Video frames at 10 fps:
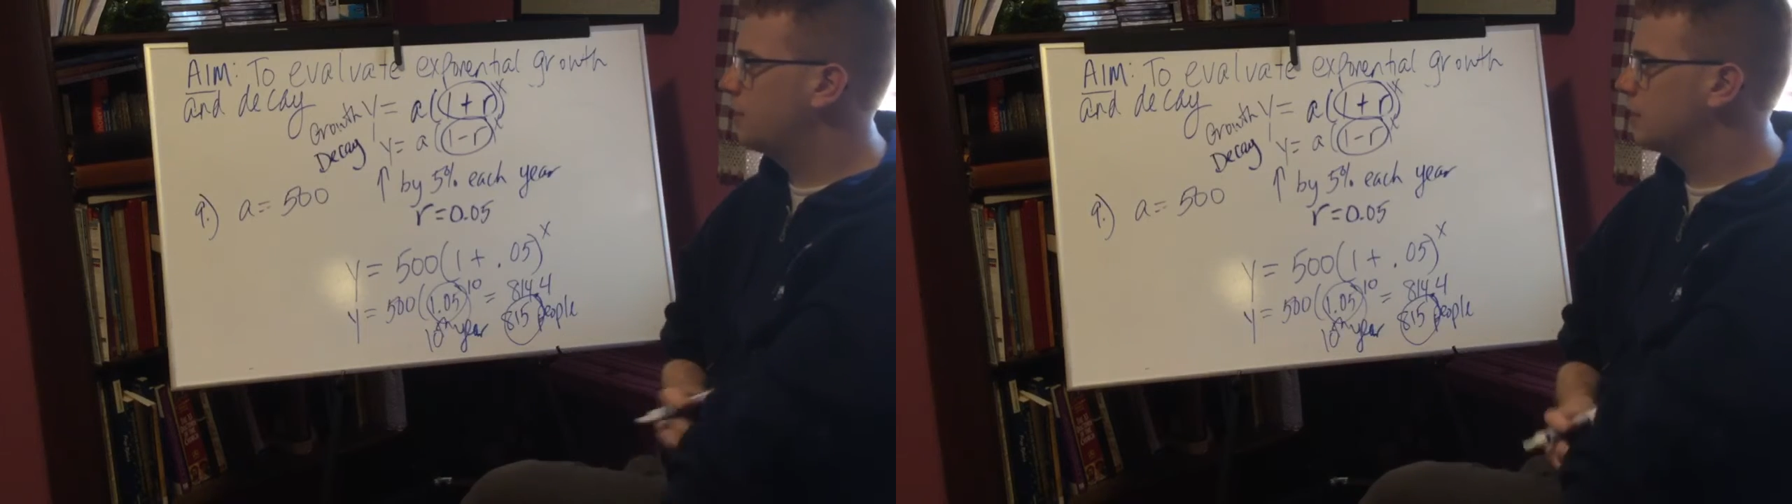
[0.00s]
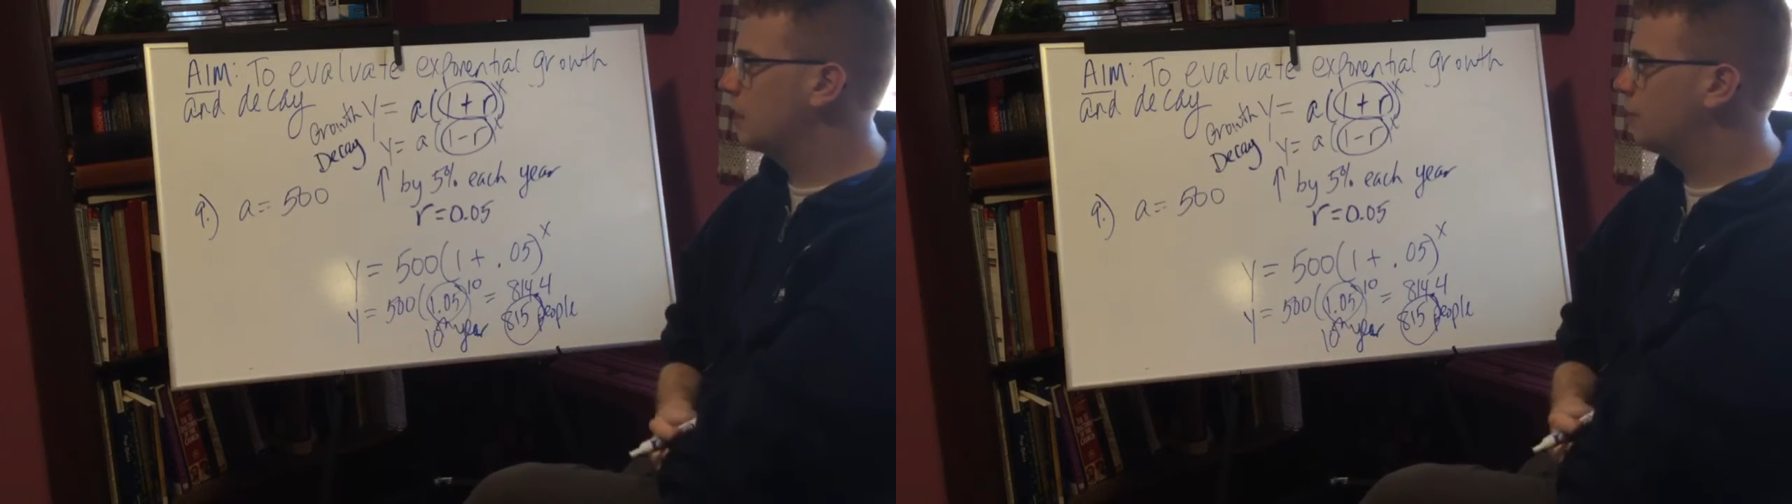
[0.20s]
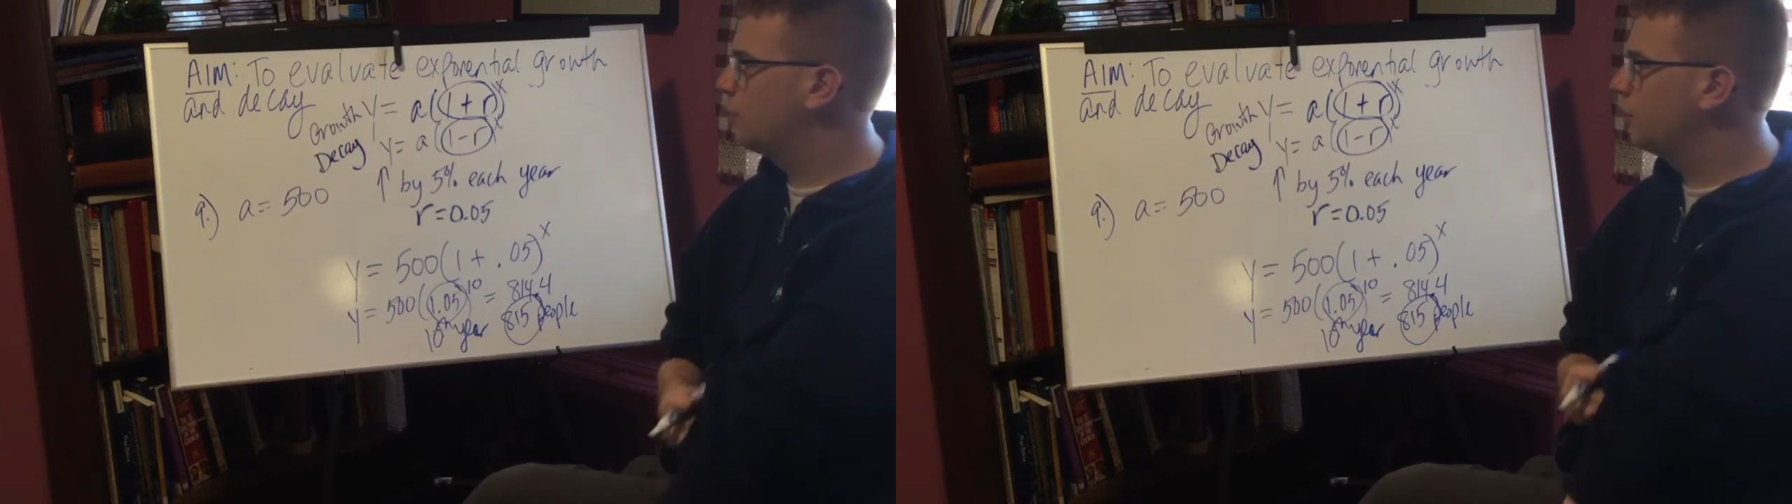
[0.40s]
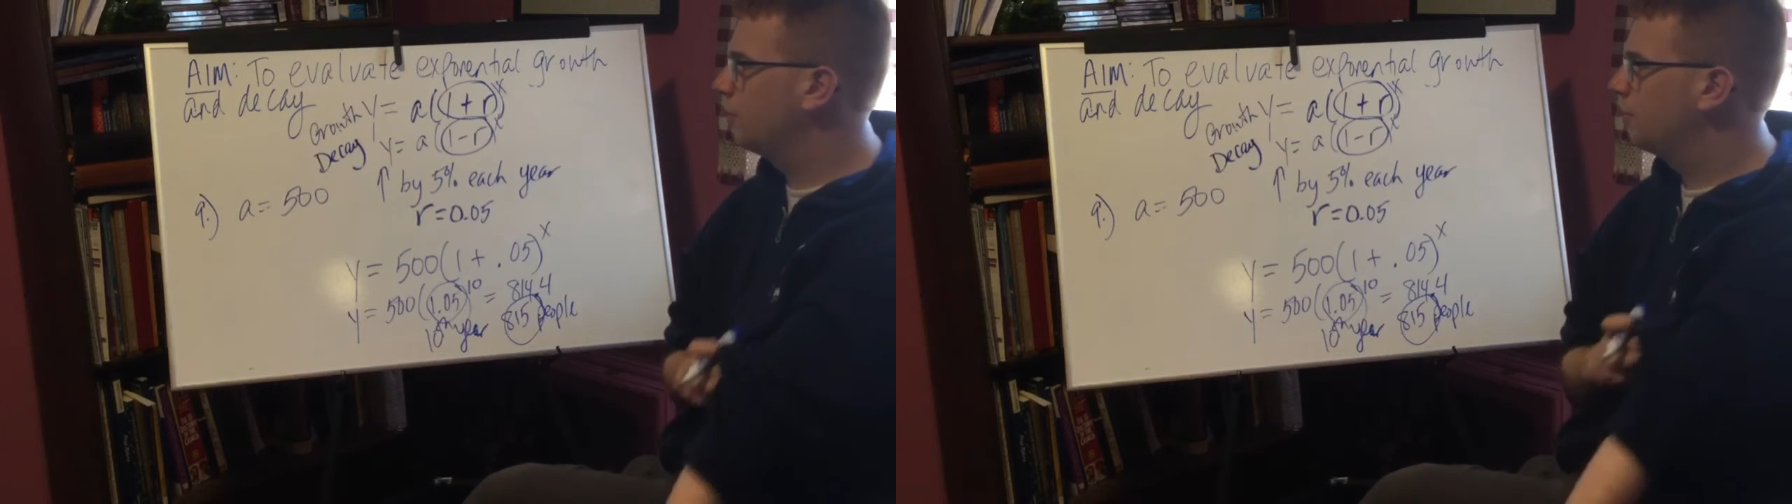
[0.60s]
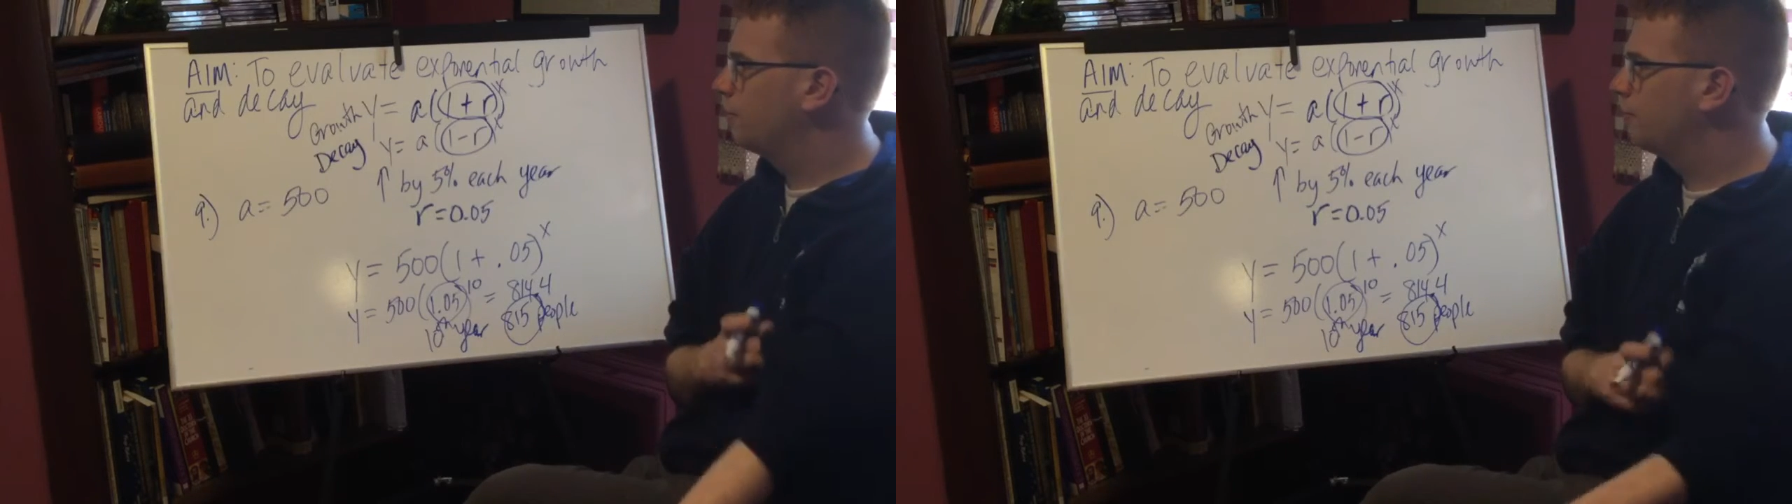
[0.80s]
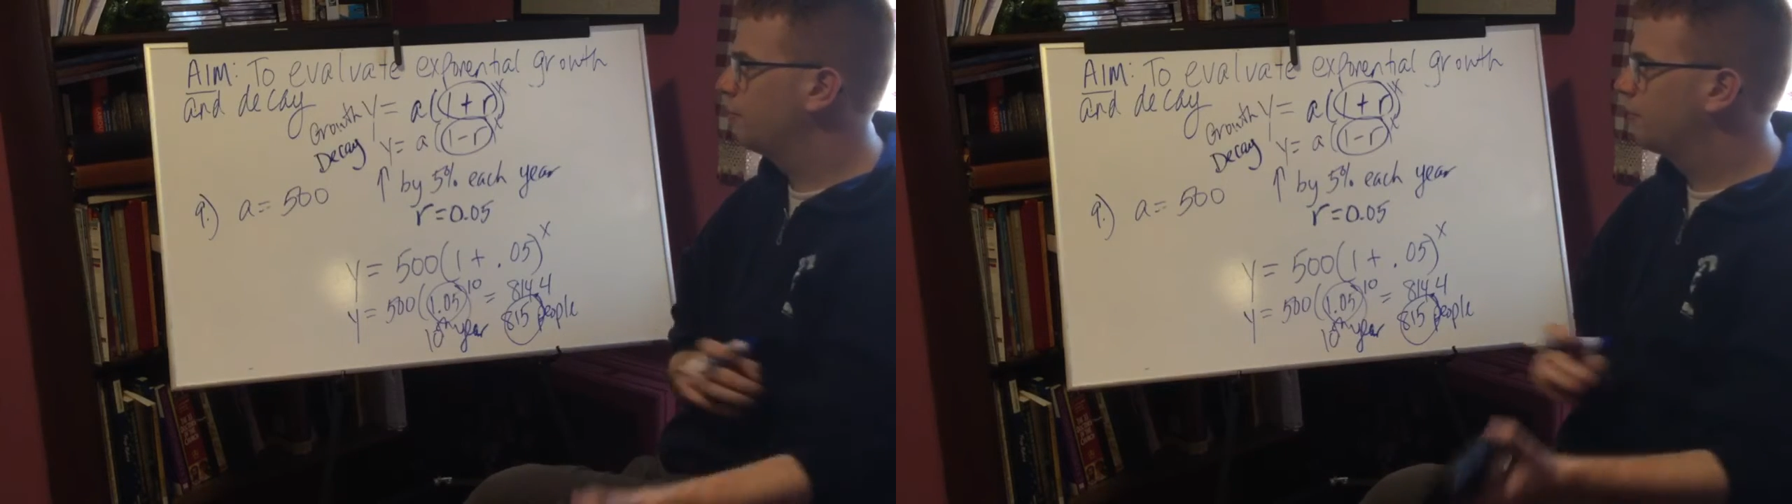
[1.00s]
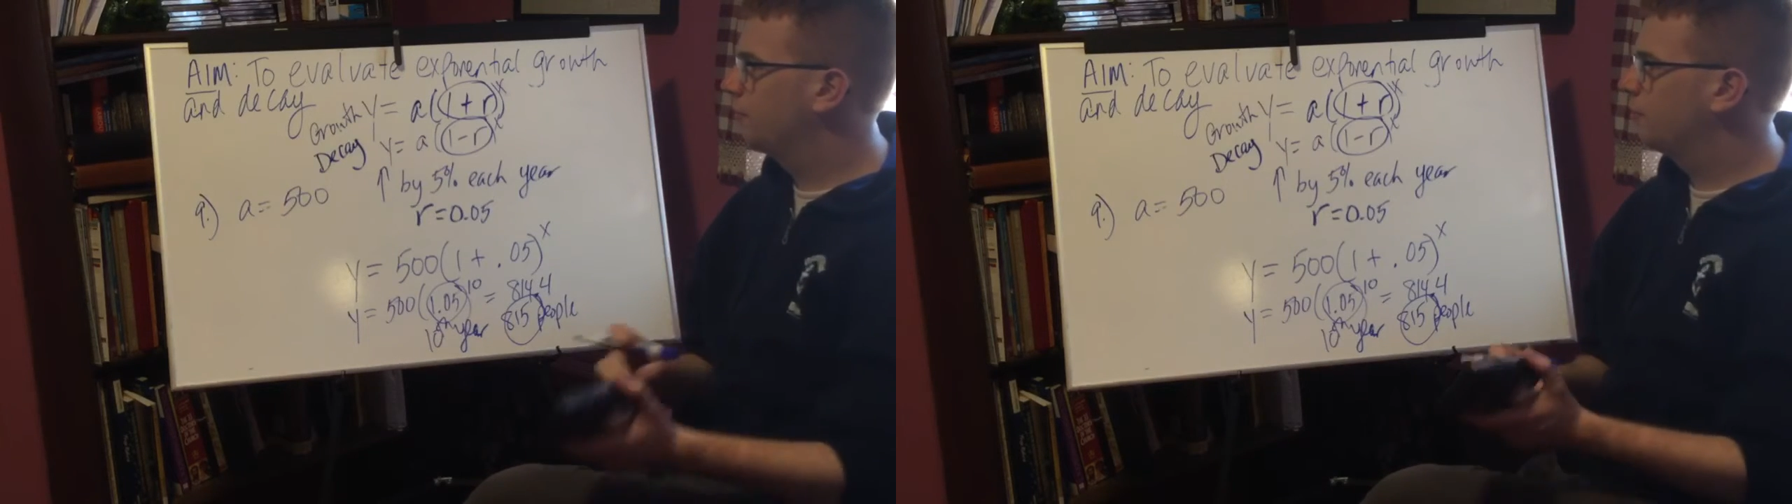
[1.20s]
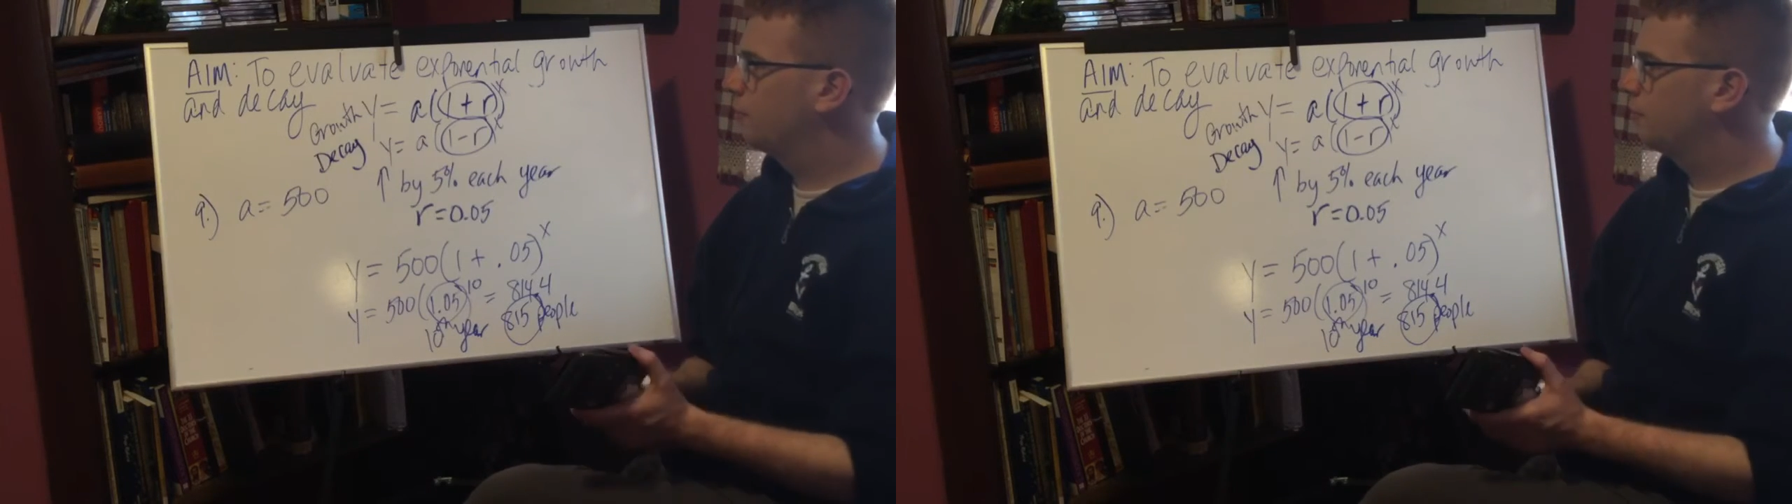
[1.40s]
example,
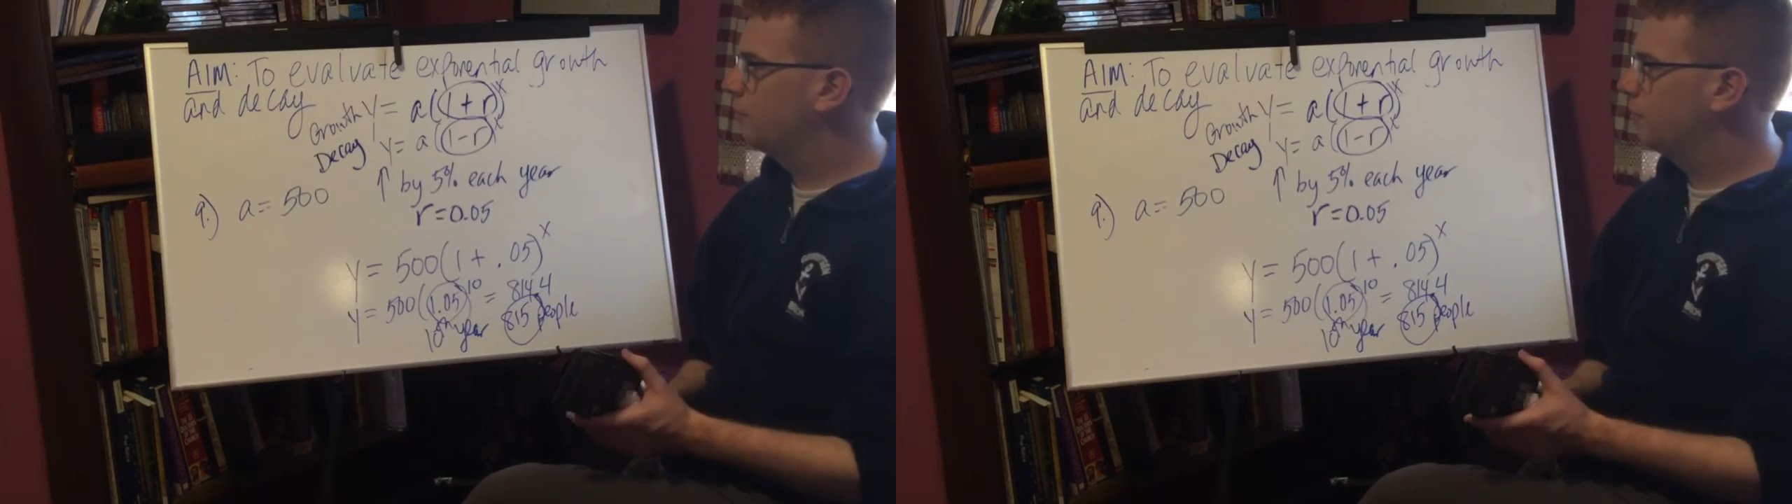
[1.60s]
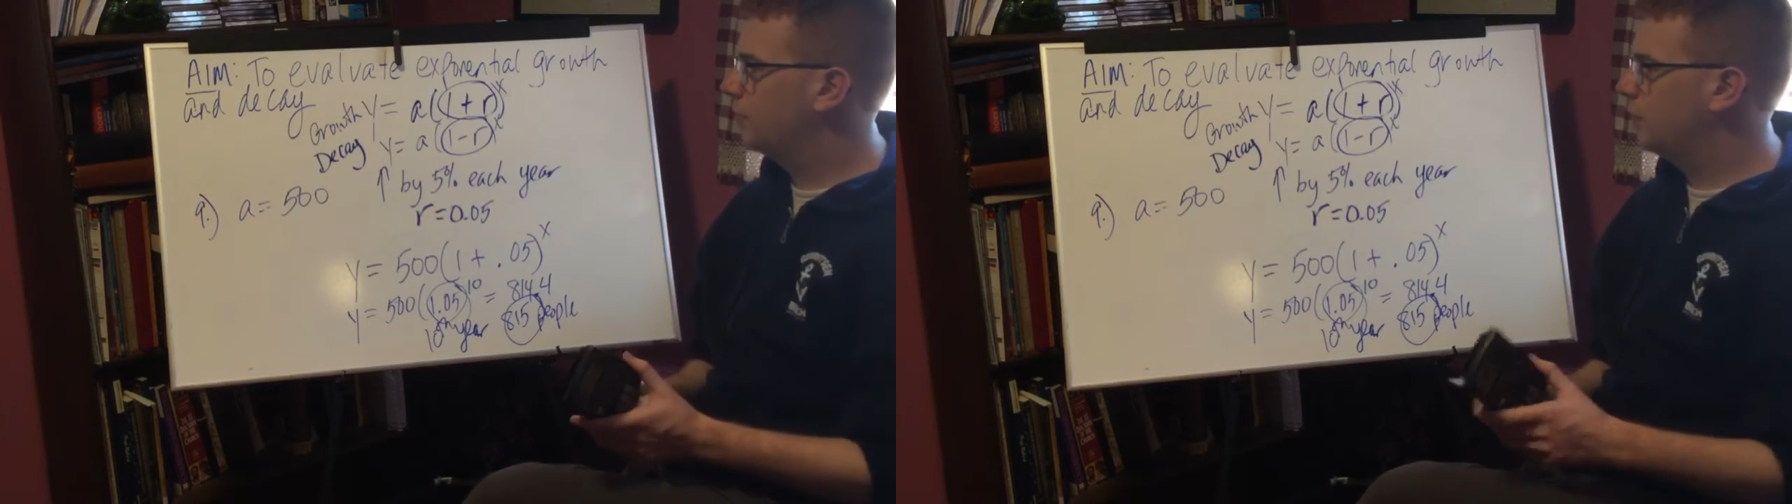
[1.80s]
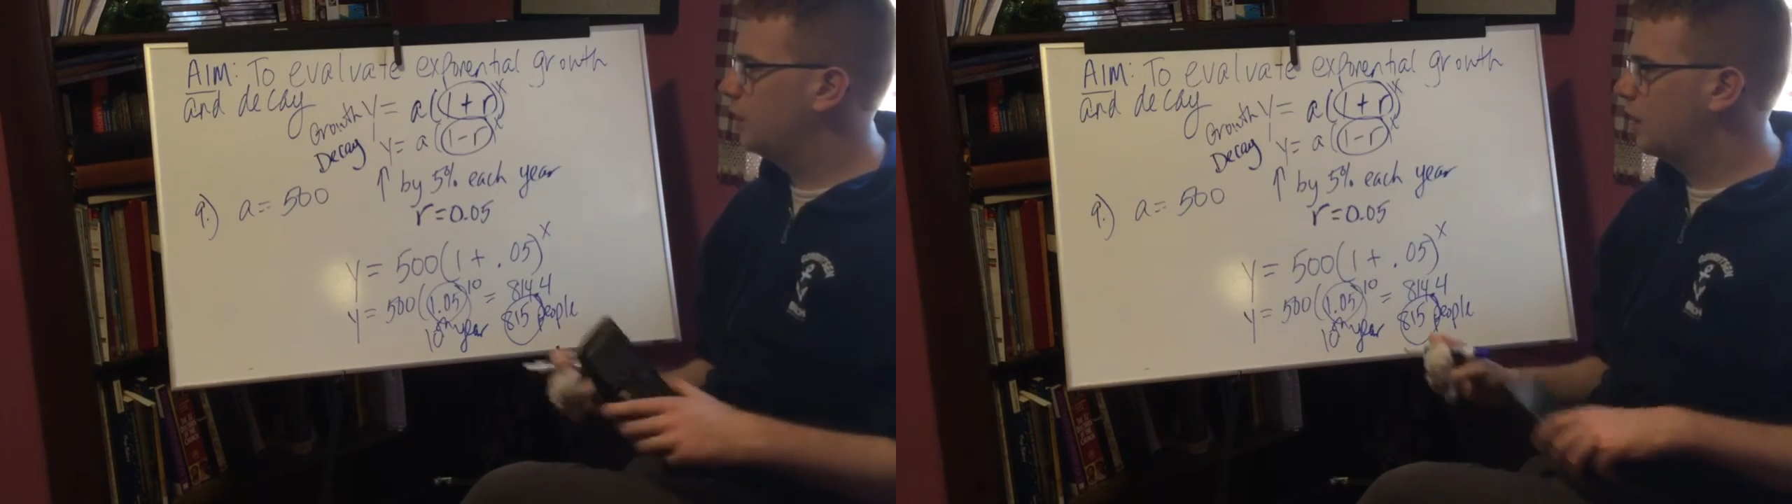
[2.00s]
the